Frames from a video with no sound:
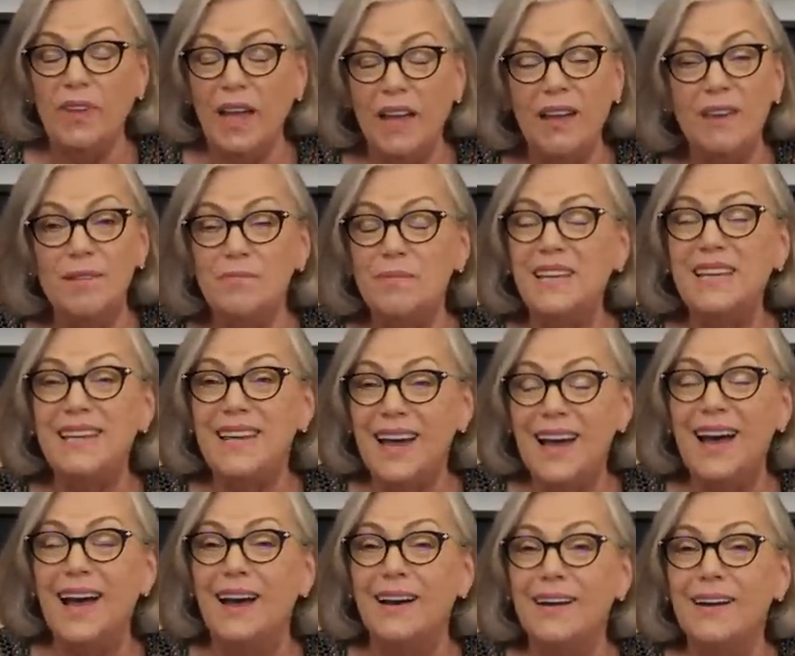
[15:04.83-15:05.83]
Um,
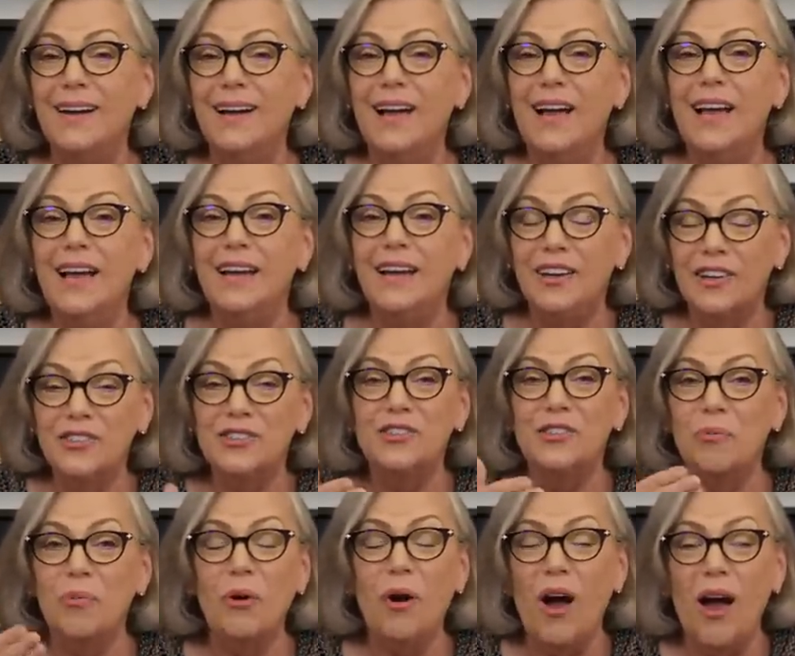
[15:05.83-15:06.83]
yeah, here's
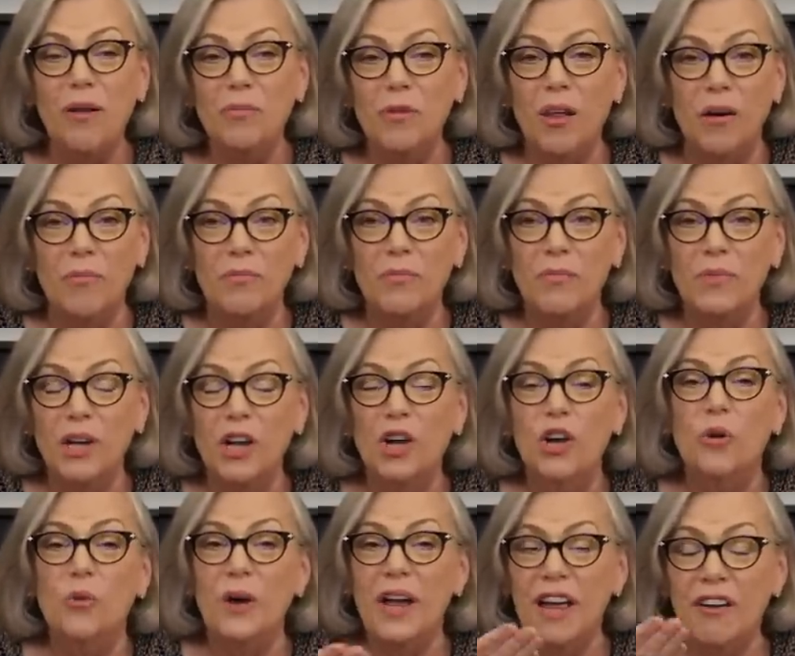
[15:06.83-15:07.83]
the problem.
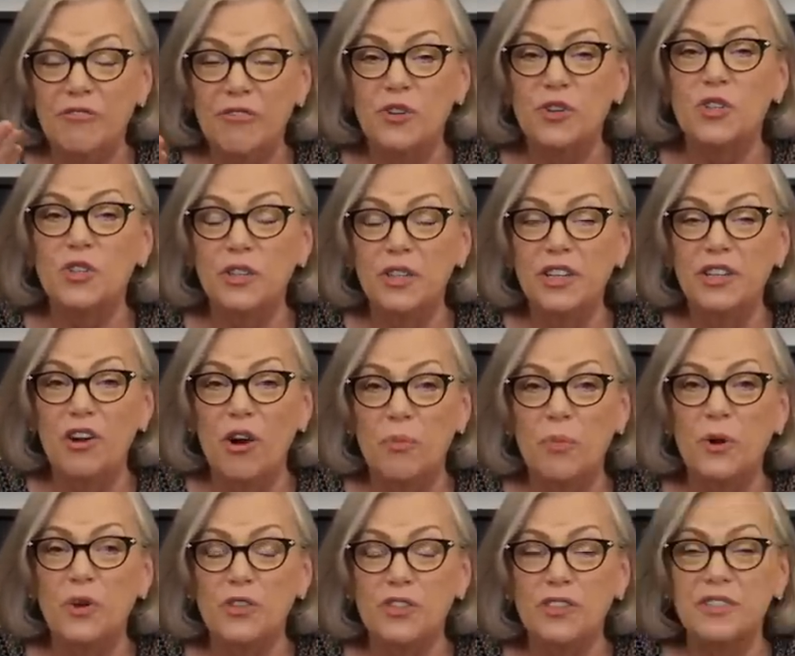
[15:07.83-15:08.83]
We have virtually no
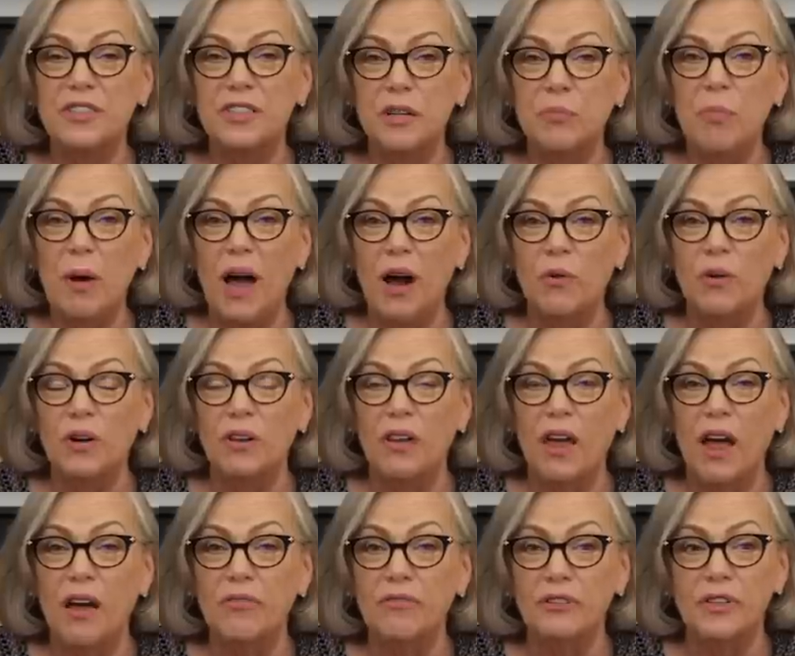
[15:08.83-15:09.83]
purchasing power
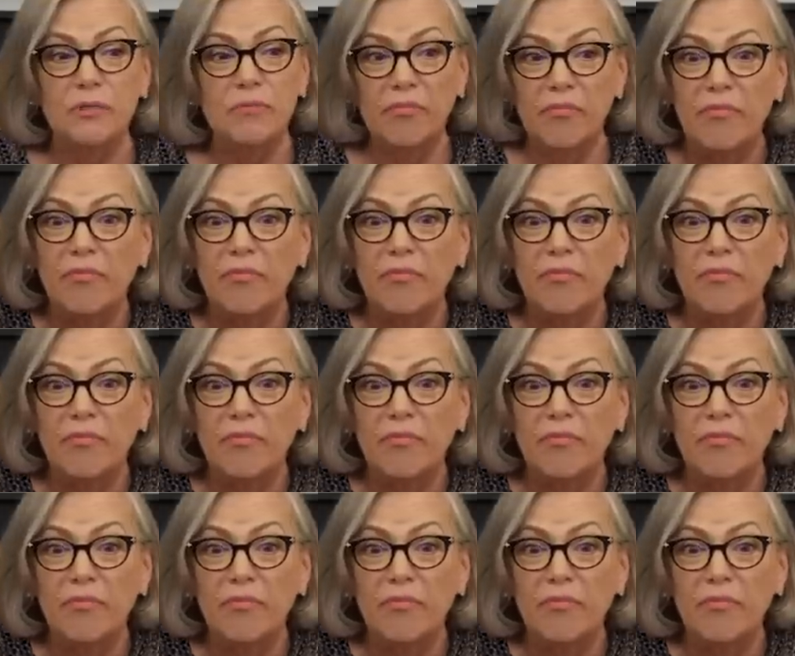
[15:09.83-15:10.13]
left.